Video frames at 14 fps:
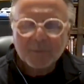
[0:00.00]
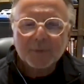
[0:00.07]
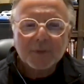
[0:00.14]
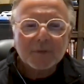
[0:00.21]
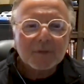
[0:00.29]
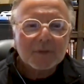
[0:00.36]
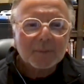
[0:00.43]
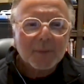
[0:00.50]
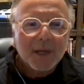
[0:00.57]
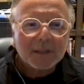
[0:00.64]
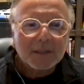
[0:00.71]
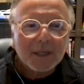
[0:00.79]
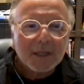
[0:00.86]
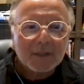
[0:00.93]
on previous
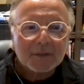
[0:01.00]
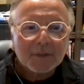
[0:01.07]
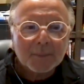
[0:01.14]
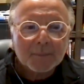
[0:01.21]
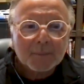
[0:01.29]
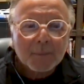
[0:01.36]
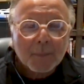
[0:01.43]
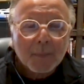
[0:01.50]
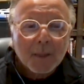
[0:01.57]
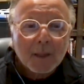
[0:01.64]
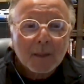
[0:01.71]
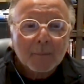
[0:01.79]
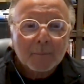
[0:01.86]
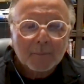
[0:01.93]
podcasts,
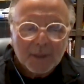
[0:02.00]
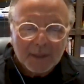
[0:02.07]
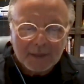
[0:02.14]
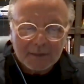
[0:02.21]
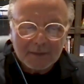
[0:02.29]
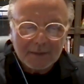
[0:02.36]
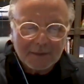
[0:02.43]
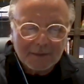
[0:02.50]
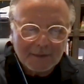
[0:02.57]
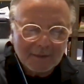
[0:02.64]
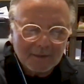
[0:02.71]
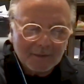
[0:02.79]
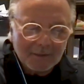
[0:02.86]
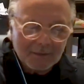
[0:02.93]
but
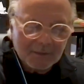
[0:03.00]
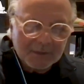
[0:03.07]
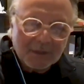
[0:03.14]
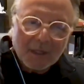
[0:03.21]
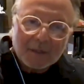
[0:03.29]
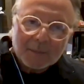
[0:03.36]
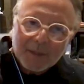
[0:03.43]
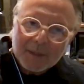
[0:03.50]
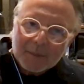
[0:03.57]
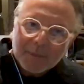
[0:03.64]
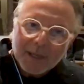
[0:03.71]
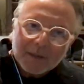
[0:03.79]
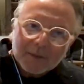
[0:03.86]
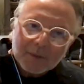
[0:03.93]
we talked about a
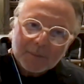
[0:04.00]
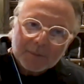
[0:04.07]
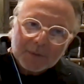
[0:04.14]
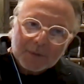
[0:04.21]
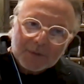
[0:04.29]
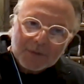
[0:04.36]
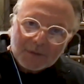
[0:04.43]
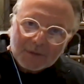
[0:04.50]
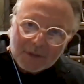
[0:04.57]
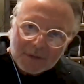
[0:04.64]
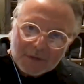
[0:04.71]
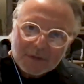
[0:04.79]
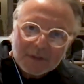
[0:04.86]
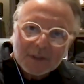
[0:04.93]
battery producing
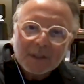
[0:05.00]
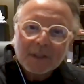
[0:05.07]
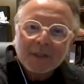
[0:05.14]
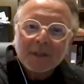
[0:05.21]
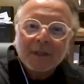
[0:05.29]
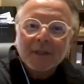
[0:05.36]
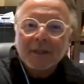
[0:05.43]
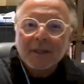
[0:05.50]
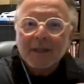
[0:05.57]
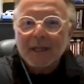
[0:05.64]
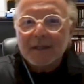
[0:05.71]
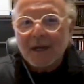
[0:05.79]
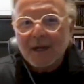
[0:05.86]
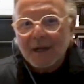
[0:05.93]
DC
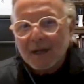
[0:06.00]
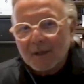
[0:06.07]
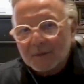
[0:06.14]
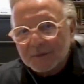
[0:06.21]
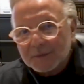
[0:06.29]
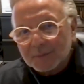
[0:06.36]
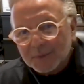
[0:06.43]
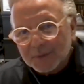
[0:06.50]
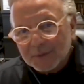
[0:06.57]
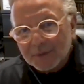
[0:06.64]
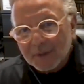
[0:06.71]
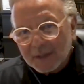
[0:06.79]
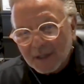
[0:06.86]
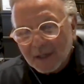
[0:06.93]
and a house
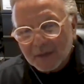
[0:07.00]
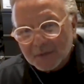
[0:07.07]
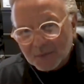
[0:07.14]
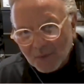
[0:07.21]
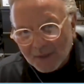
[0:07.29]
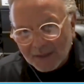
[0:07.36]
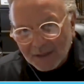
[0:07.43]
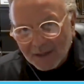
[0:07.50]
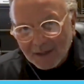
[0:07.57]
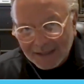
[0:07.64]
running